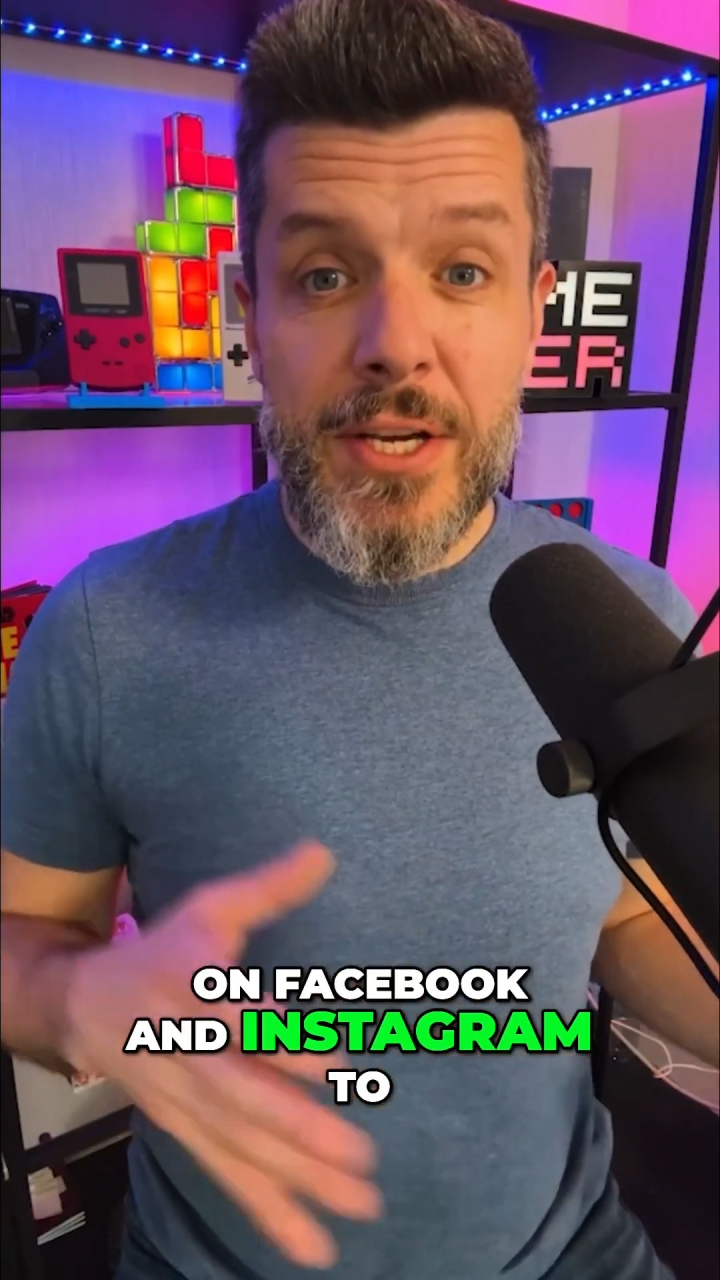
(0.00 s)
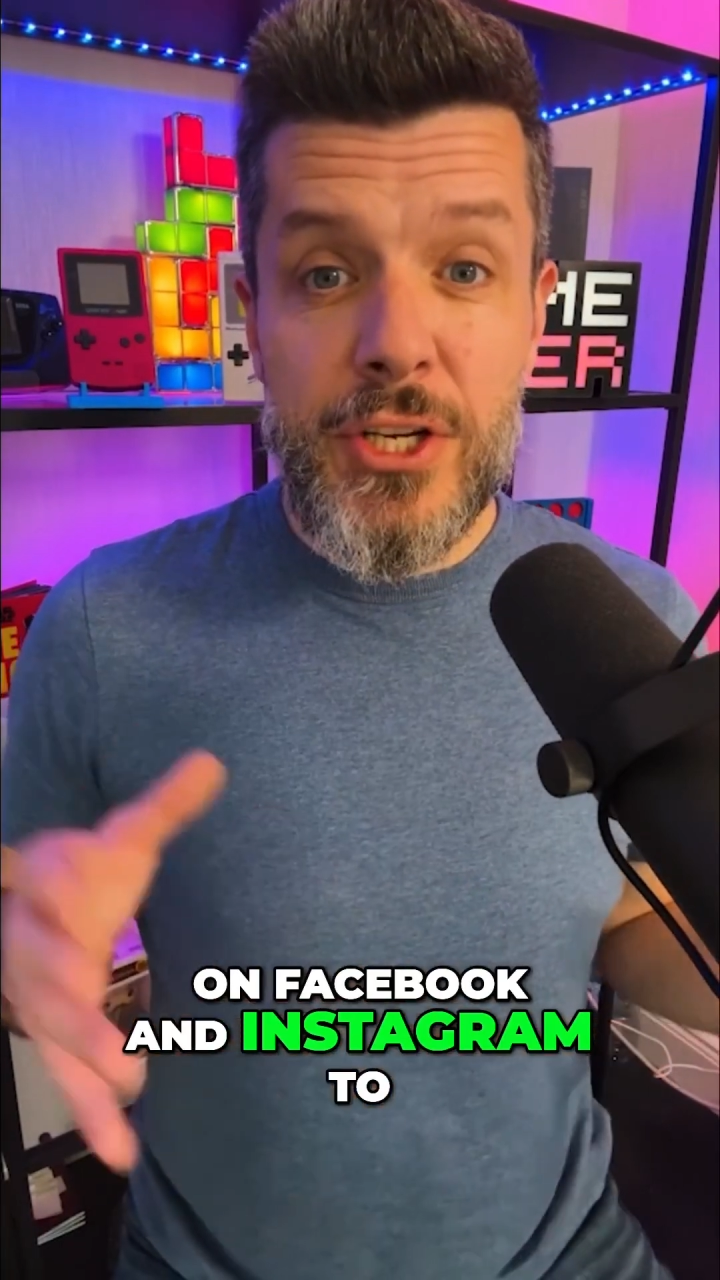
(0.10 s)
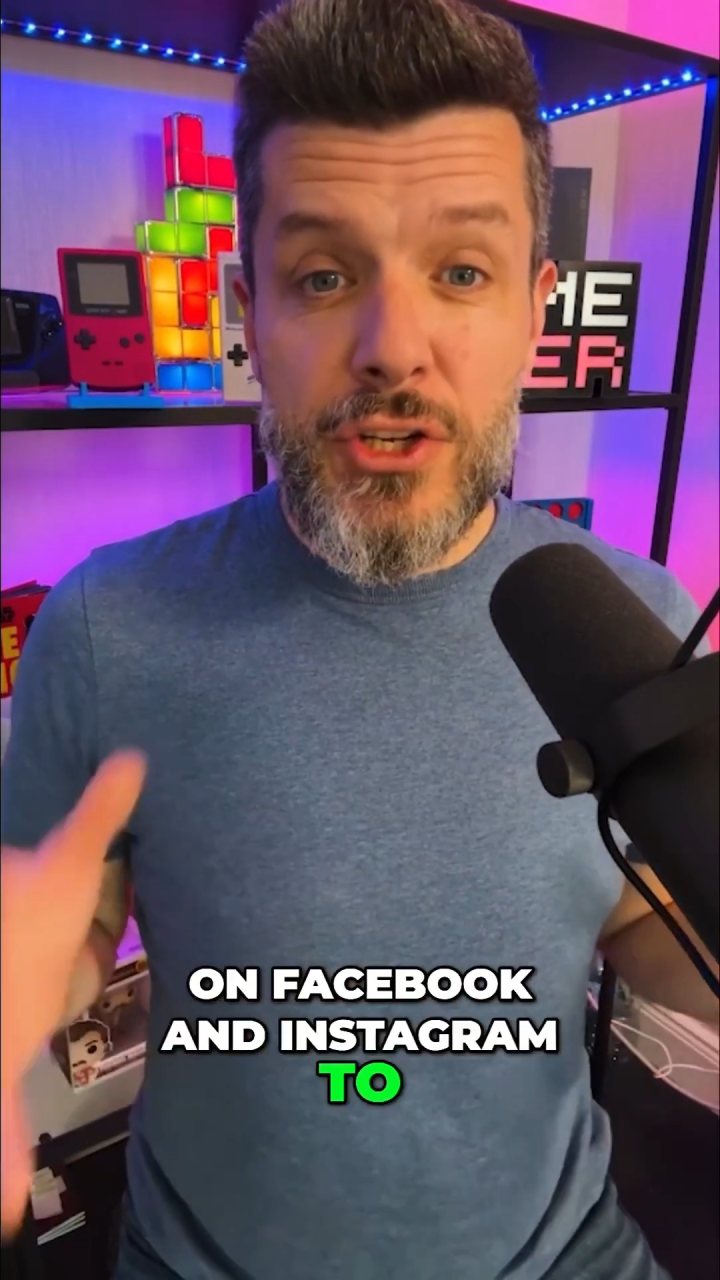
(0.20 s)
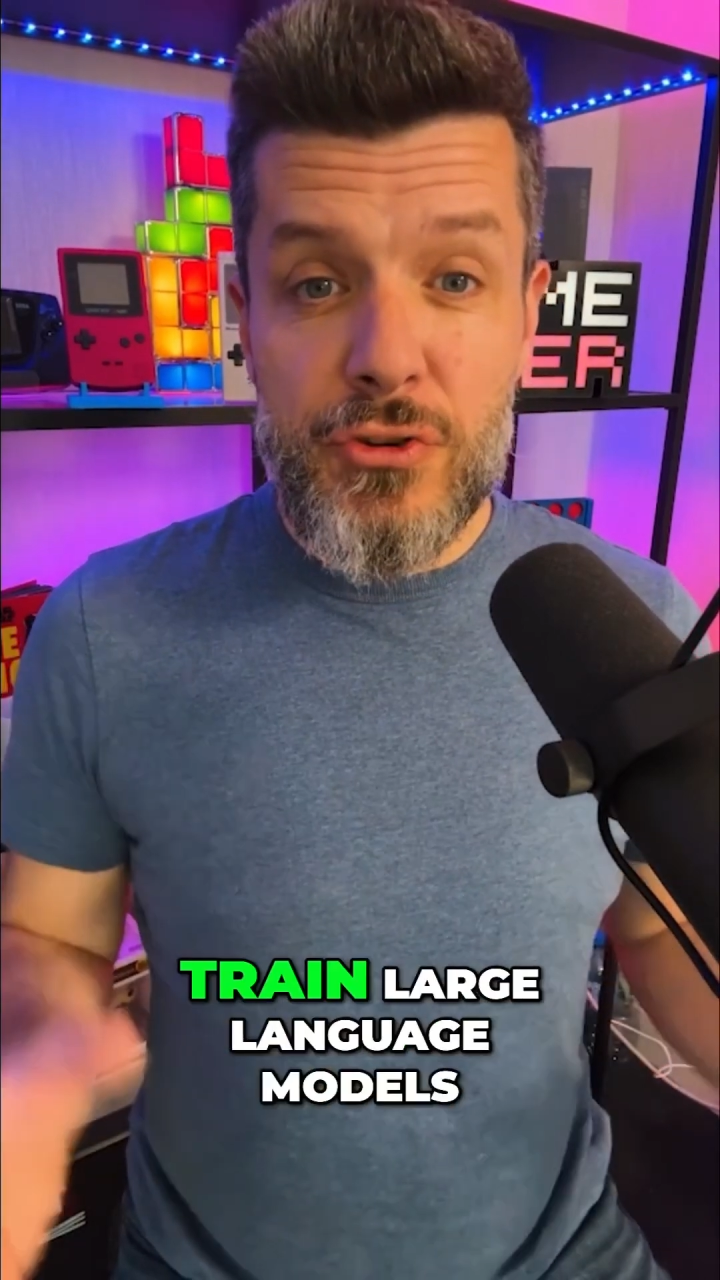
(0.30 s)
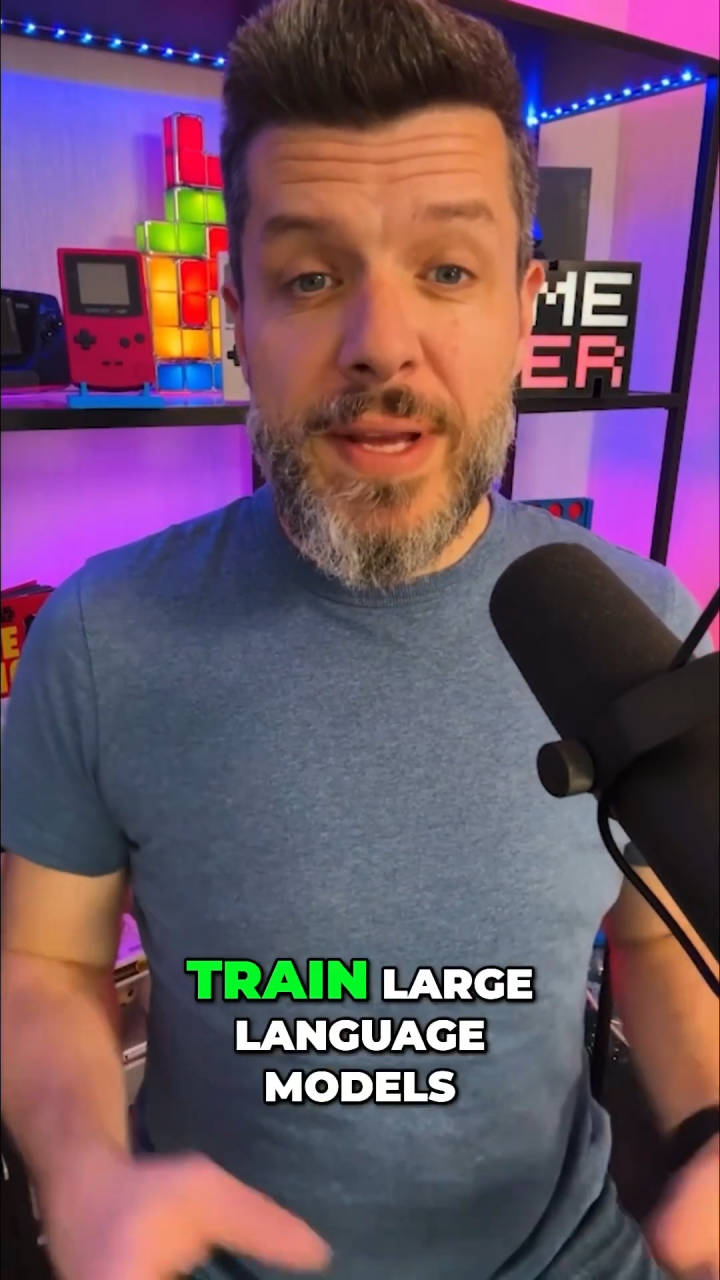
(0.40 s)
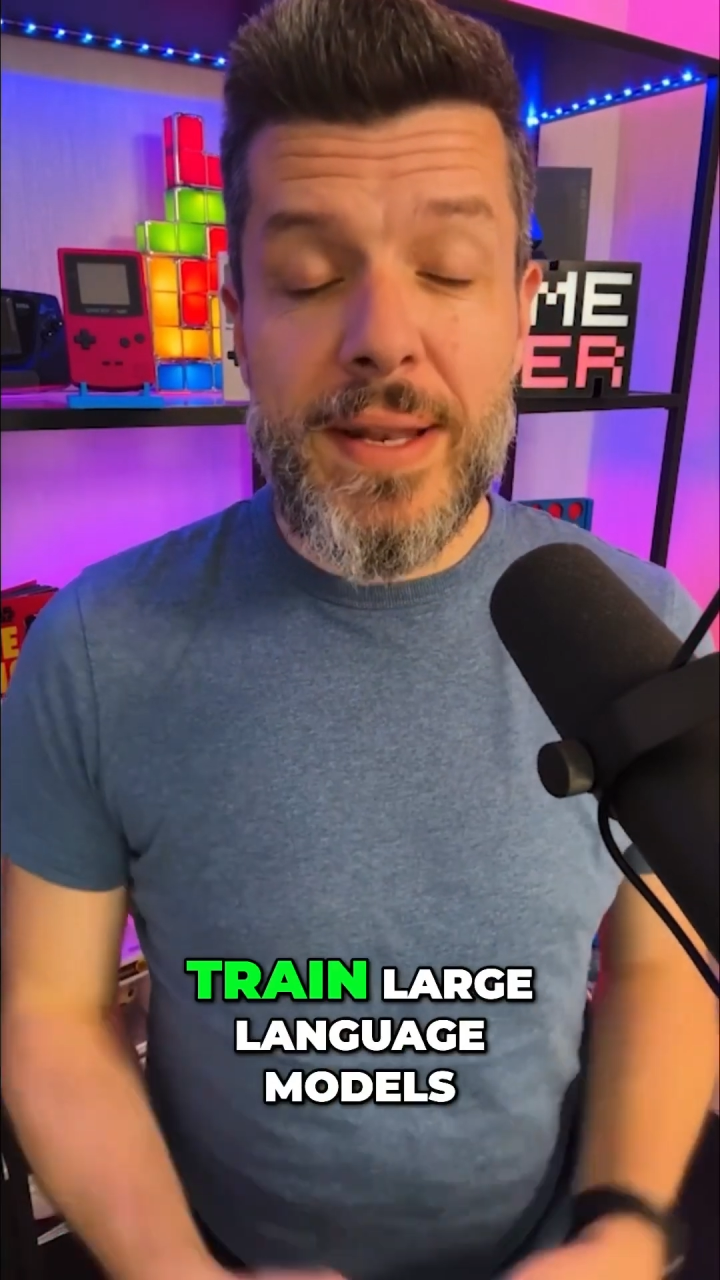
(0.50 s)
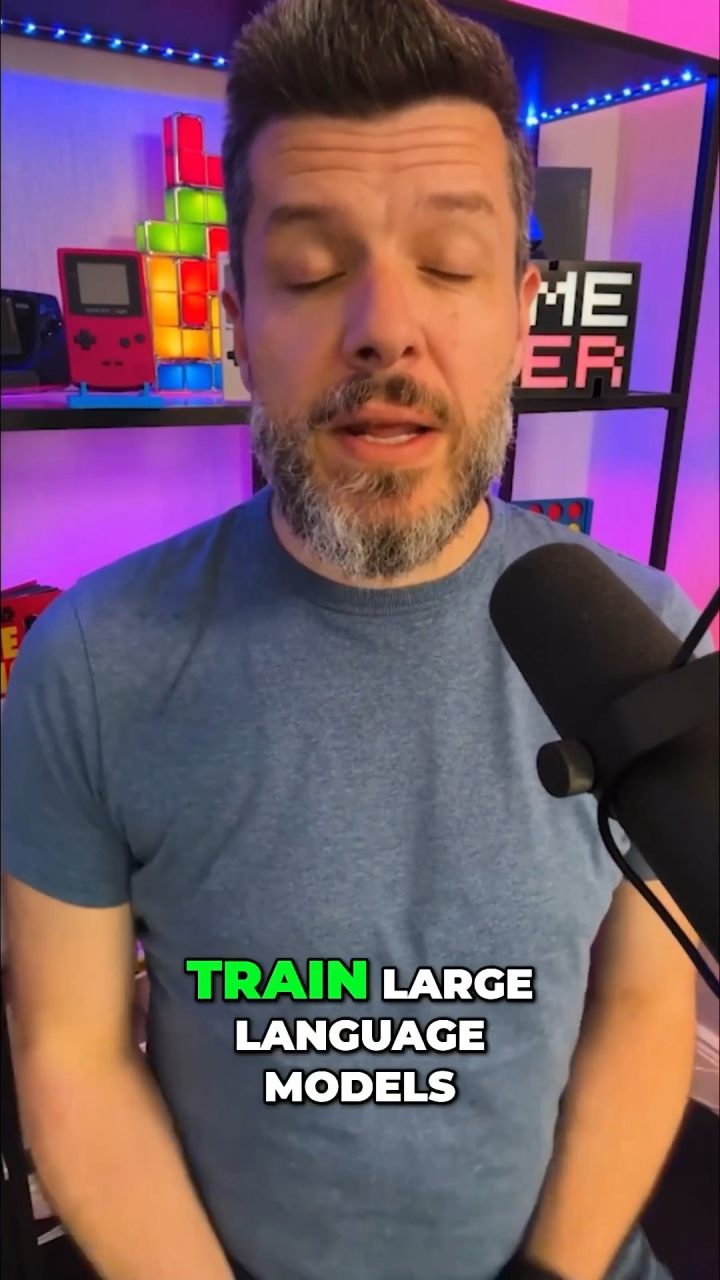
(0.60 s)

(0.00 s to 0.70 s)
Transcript: to train